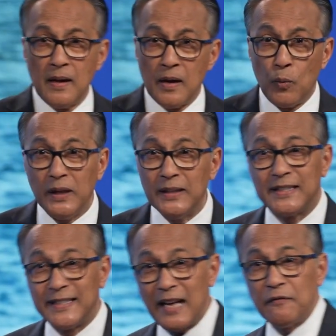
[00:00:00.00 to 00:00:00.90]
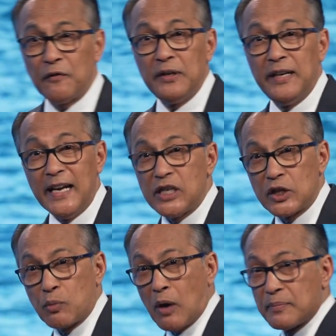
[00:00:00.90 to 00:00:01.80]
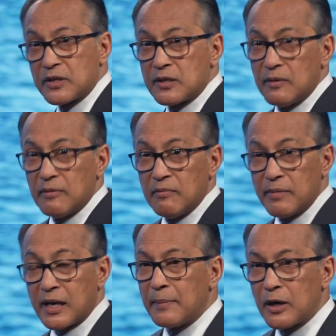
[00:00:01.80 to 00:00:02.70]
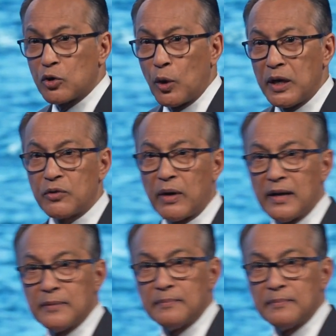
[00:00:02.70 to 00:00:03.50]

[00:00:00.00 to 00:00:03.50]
Will debt for nature swaps become a growing trend?